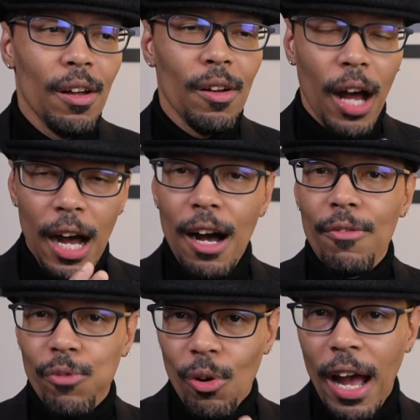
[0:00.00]

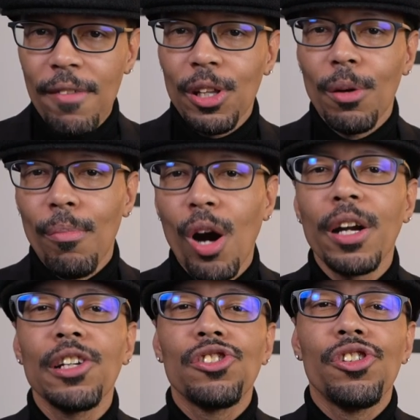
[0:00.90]
for having the
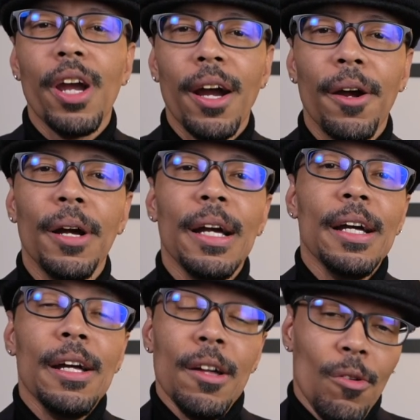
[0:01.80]
market share,
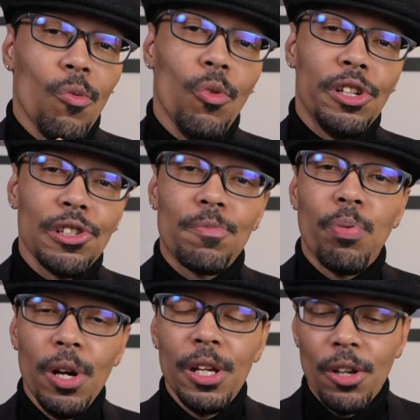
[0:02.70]
which is
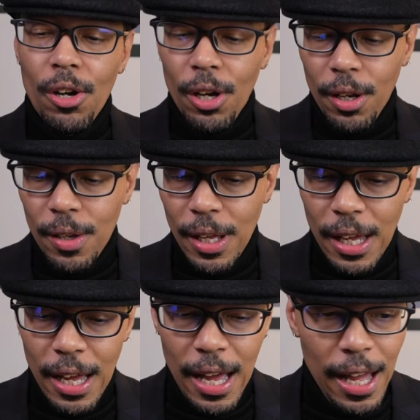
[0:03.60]
pretty good.
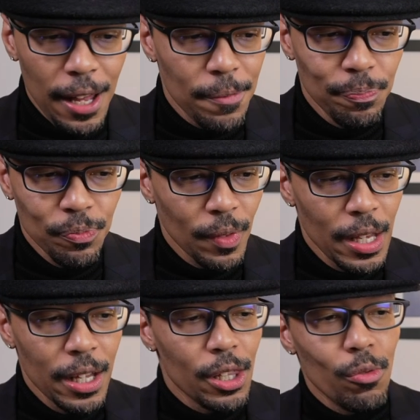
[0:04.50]
And
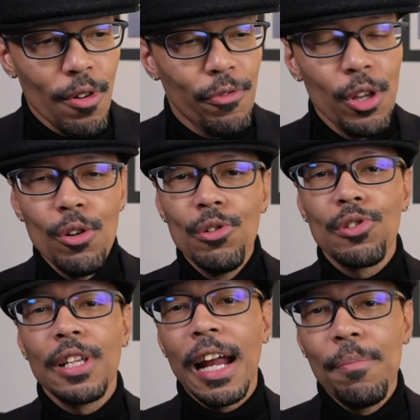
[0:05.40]
the
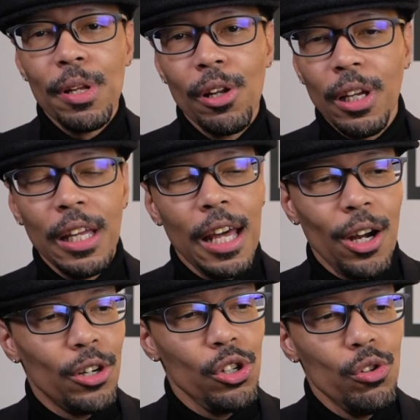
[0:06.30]
reviews that I've been looking at
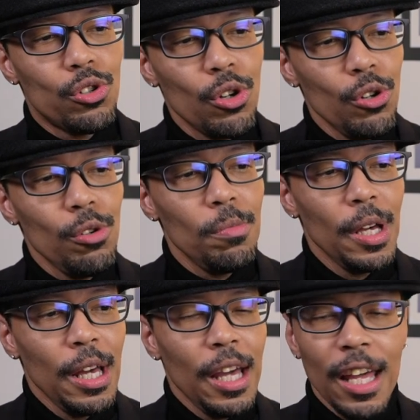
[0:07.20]
on YouTube
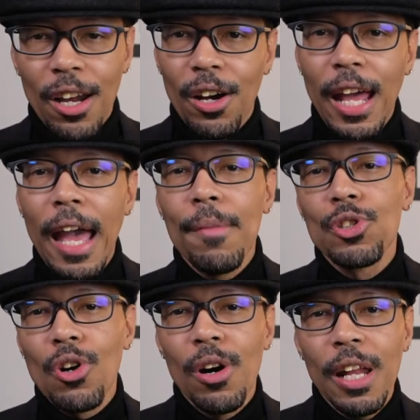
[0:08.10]
and on
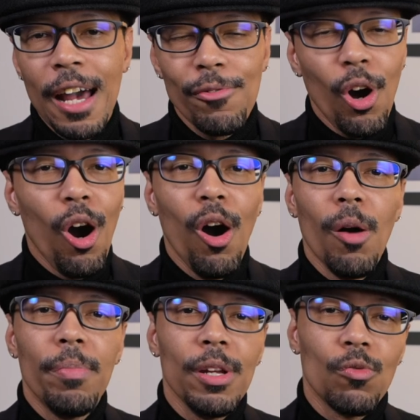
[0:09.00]
Amazon have all
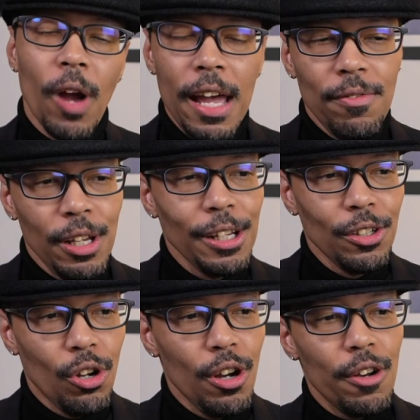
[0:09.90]
been raving
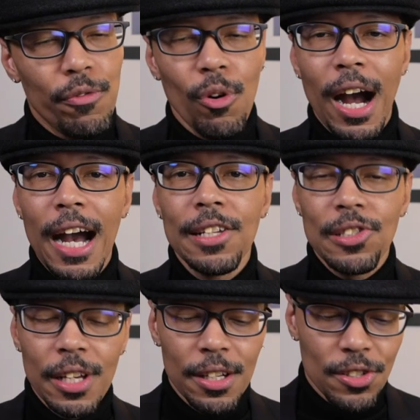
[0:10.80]
and good for
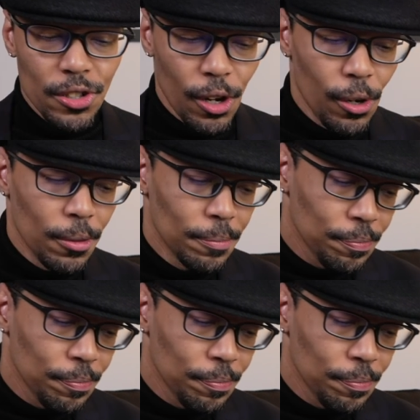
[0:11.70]
Hisense. So